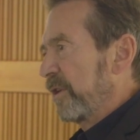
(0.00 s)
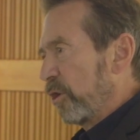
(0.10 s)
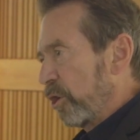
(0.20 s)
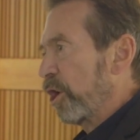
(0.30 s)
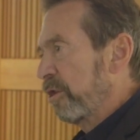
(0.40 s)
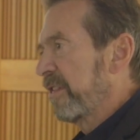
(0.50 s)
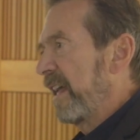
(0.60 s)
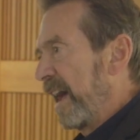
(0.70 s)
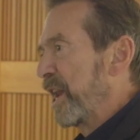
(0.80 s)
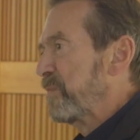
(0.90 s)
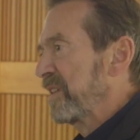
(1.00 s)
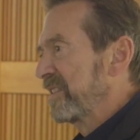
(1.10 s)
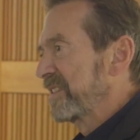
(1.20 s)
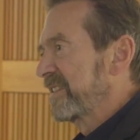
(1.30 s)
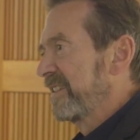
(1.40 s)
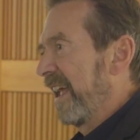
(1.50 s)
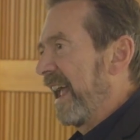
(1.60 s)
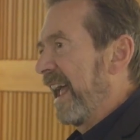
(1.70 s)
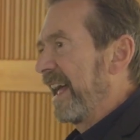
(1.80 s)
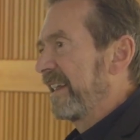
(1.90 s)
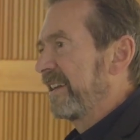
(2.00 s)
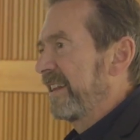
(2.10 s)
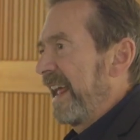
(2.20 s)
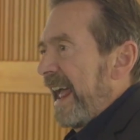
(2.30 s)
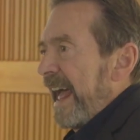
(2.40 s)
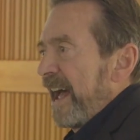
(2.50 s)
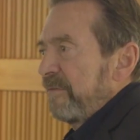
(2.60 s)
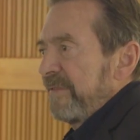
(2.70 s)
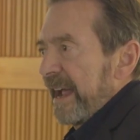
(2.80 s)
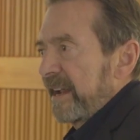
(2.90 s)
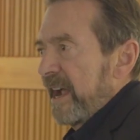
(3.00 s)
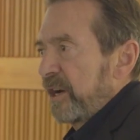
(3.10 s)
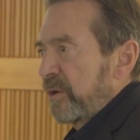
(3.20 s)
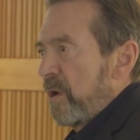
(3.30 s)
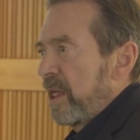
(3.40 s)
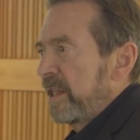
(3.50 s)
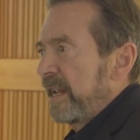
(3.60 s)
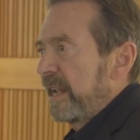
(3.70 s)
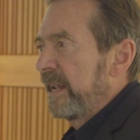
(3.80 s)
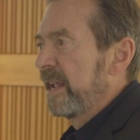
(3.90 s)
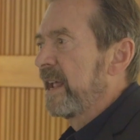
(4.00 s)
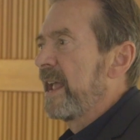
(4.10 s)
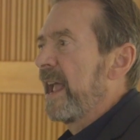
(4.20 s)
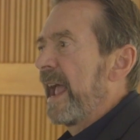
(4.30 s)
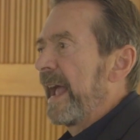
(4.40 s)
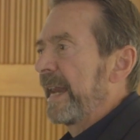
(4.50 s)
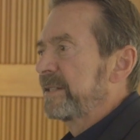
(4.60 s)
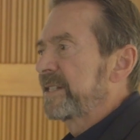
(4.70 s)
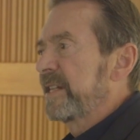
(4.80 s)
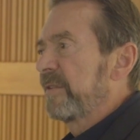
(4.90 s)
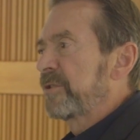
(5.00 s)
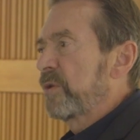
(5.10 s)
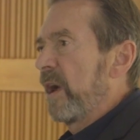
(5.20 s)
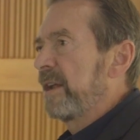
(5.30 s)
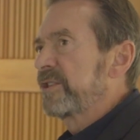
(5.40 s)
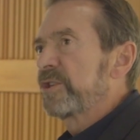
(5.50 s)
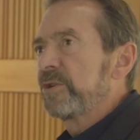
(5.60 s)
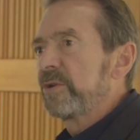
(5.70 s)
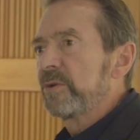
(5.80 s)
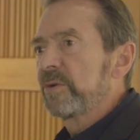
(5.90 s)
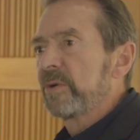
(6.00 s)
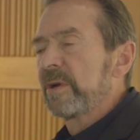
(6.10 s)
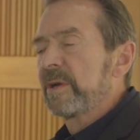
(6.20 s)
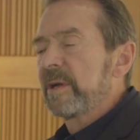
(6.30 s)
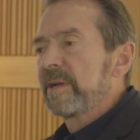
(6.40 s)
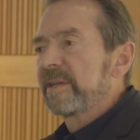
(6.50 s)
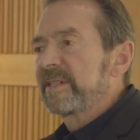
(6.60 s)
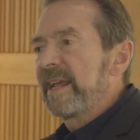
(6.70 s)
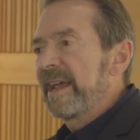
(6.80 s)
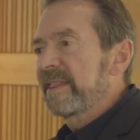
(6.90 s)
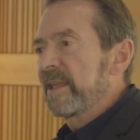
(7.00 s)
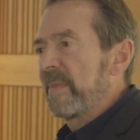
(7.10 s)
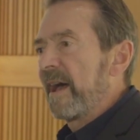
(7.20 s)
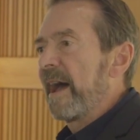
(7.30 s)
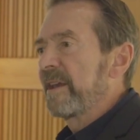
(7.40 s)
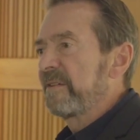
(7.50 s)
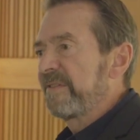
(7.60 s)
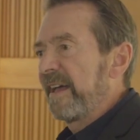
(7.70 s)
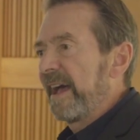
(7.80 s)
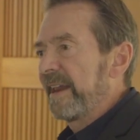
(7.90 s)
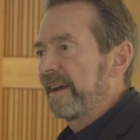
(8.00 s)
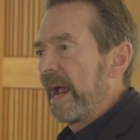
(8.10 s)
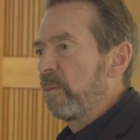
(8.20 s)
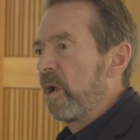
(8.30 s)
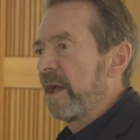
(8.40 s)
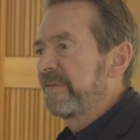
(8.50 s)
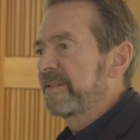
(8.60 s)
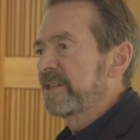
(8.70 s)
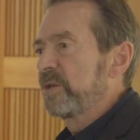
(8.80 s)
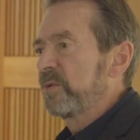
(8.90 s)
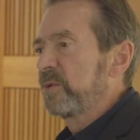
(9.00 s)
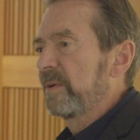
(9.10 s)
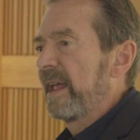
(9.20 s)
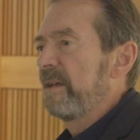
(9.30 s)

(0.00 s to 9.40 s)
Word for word: earth elements and they have that kind of quality. And instead of trying to take them out of that, I want to